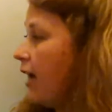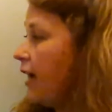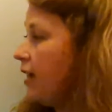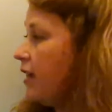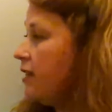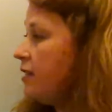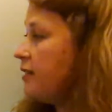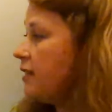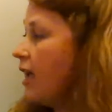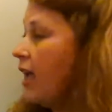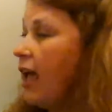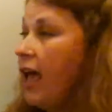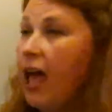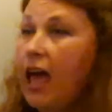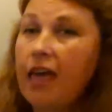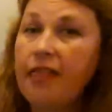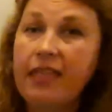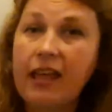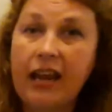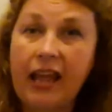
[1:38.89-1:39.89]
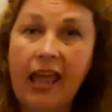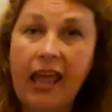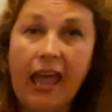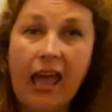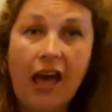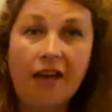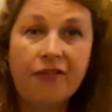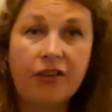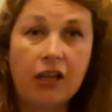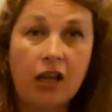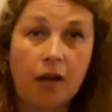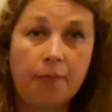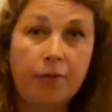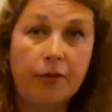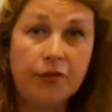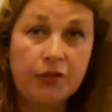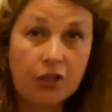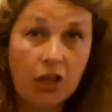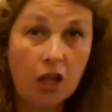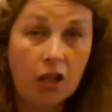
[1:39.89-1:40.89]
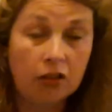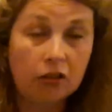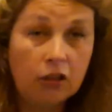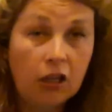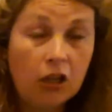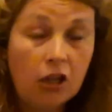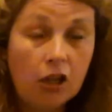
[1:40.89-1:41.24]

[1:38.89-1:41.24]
ice, and then a half a cup of salt.